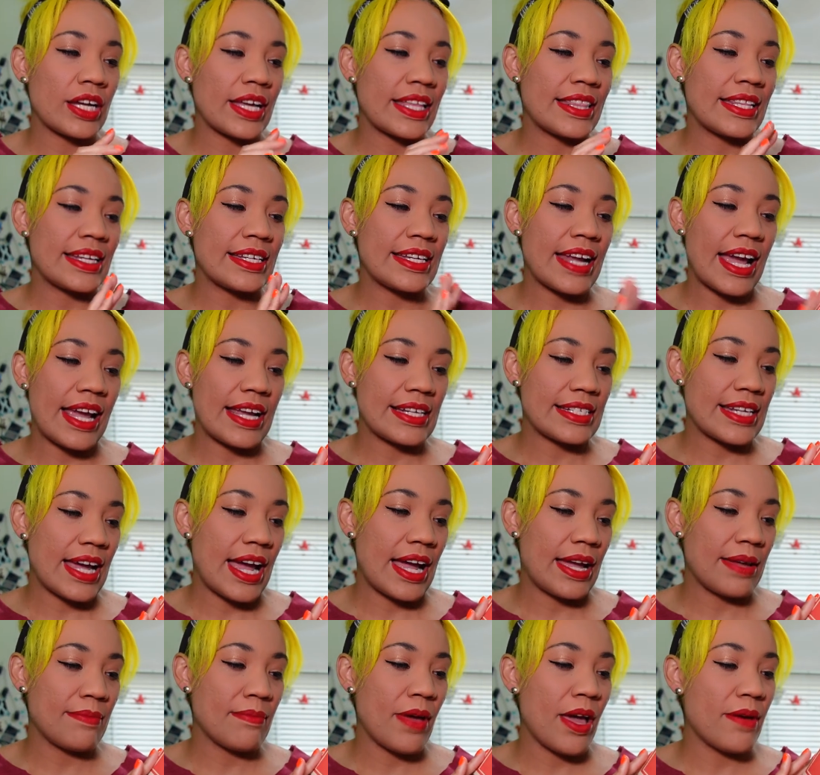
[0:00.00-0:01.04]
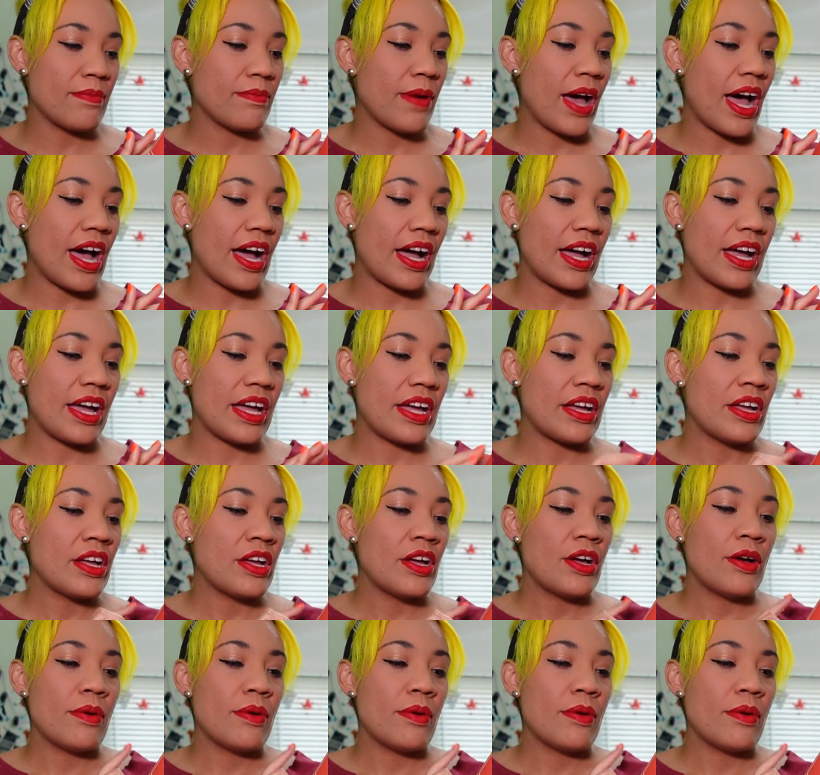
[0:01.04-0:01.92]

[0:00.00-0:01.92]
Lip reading: in the Nighttime by